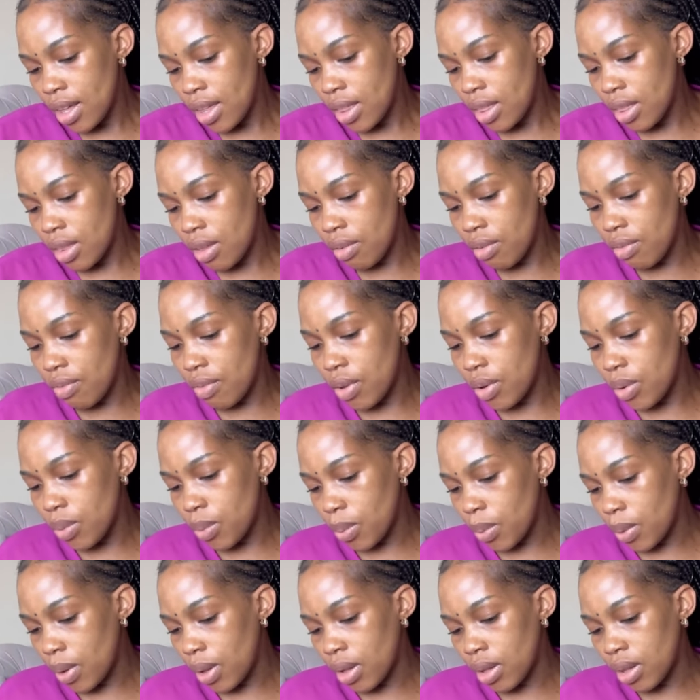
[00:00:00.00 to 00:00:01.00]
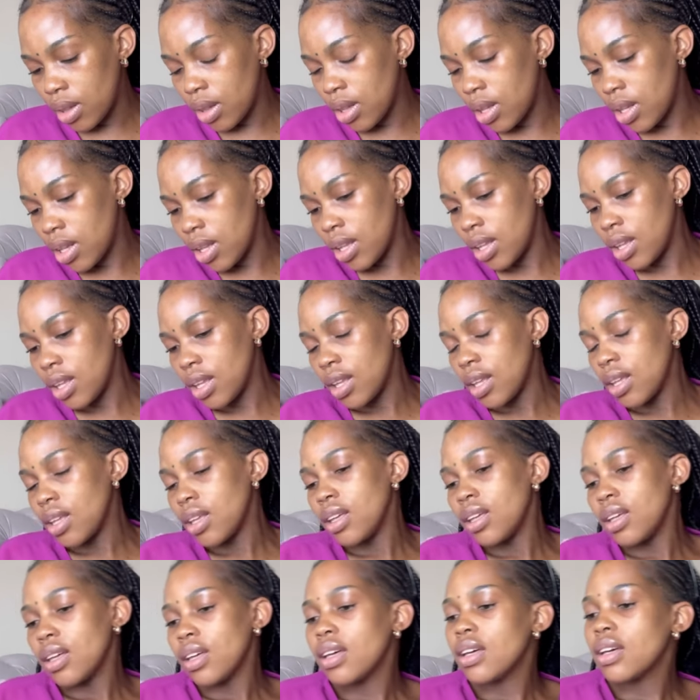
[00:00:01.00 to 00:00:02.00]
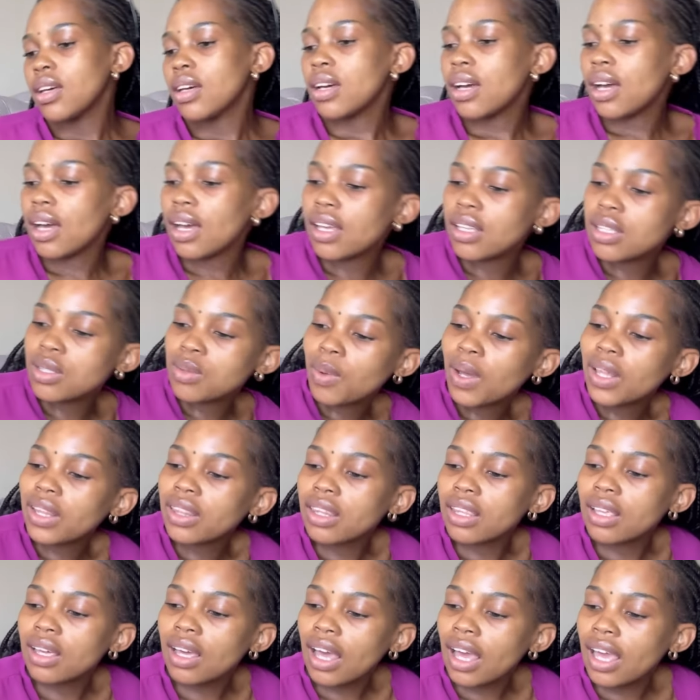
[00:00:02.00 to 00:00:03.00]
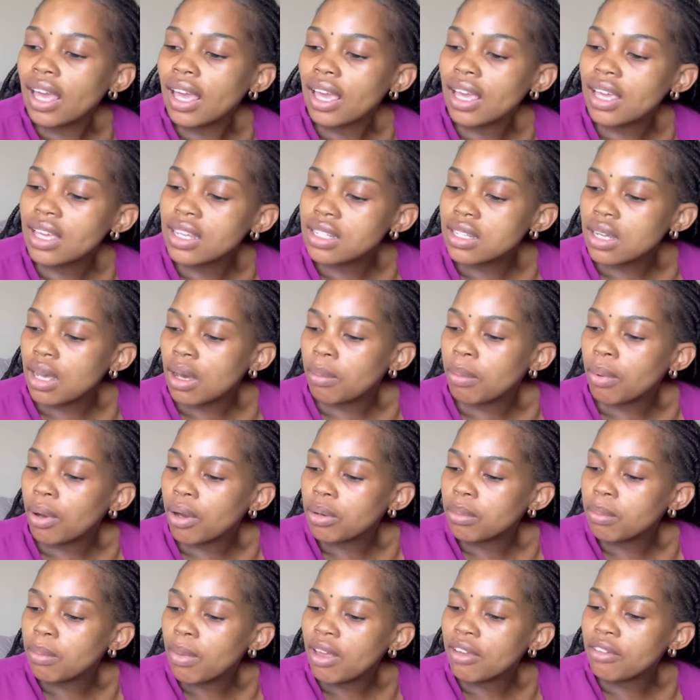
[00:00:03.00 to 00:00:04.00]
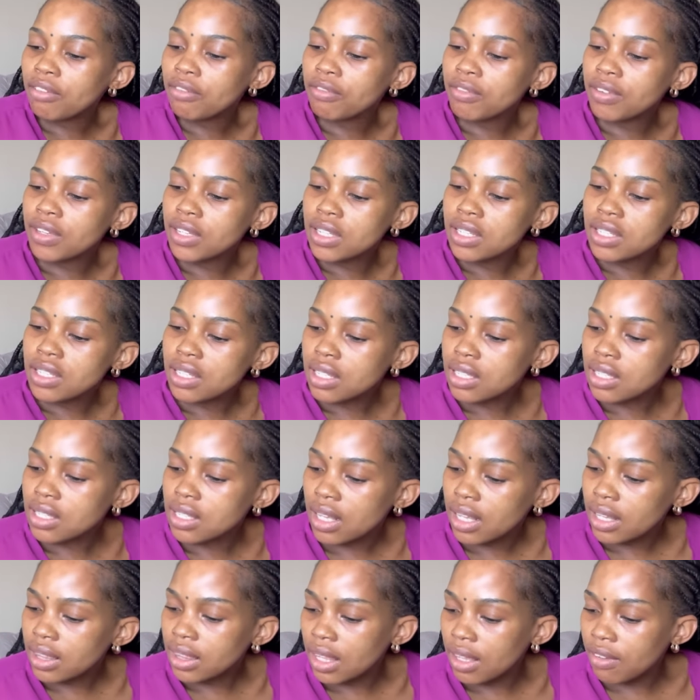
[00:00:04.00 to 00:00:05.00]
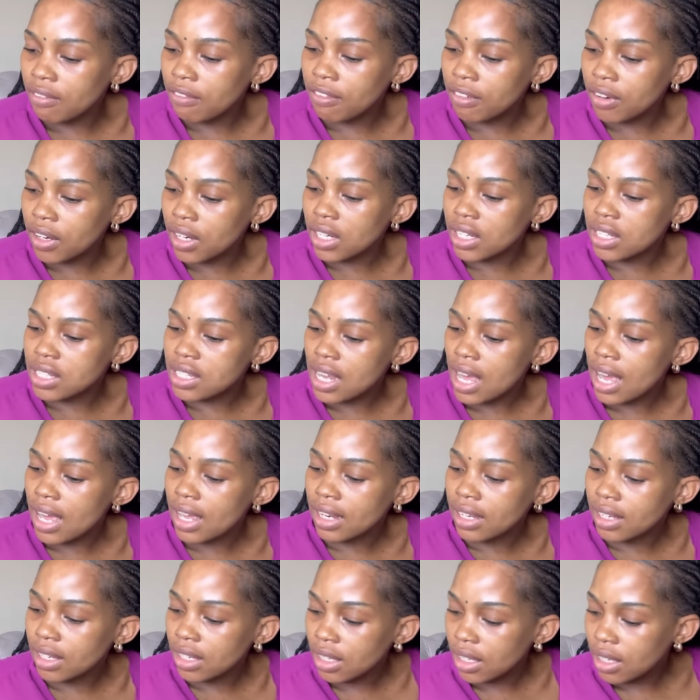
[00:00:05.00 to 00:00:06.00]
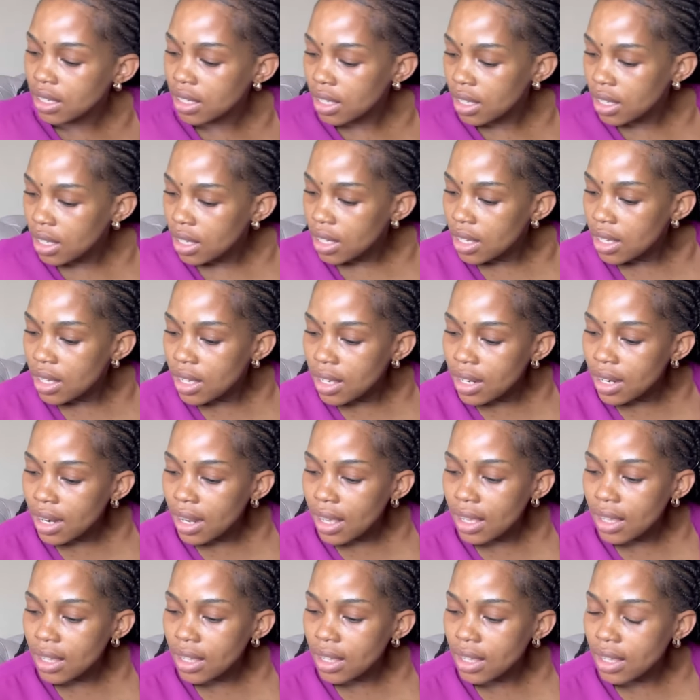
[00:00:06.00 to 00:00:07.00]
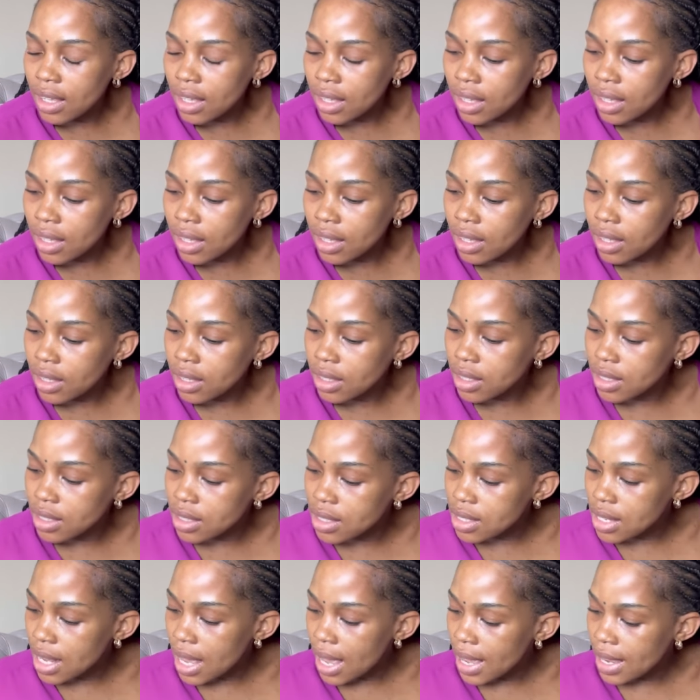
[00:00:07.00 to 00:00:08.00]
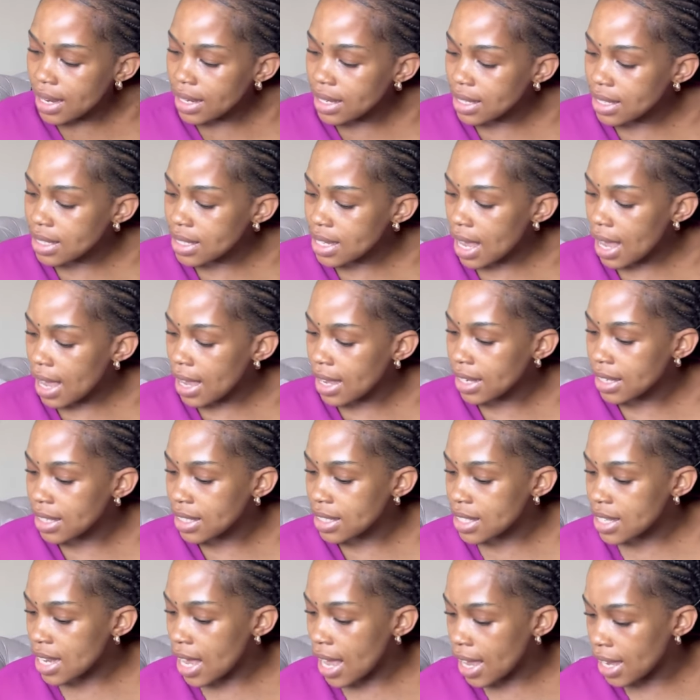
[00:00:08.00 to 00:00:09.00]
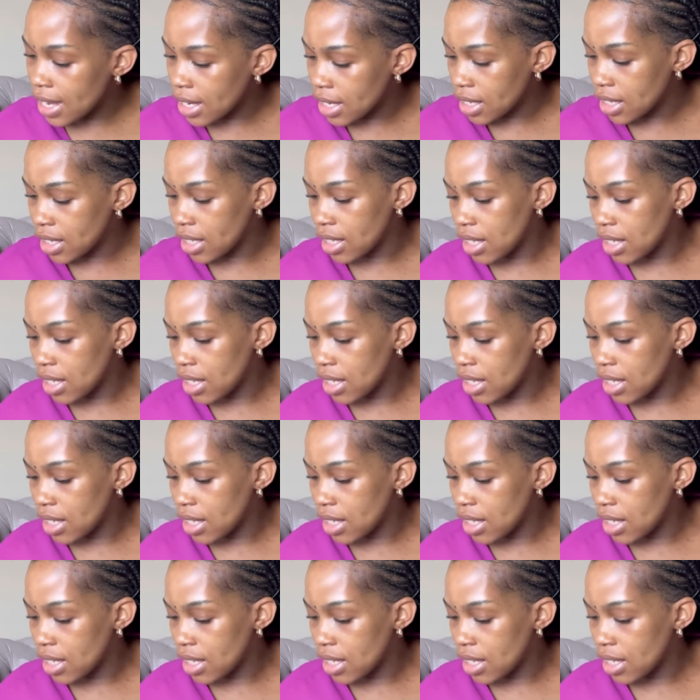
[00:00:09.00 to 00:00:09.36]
perfect well guys one thing i hate about my feet is that they're very tiny like tiny tiny tiny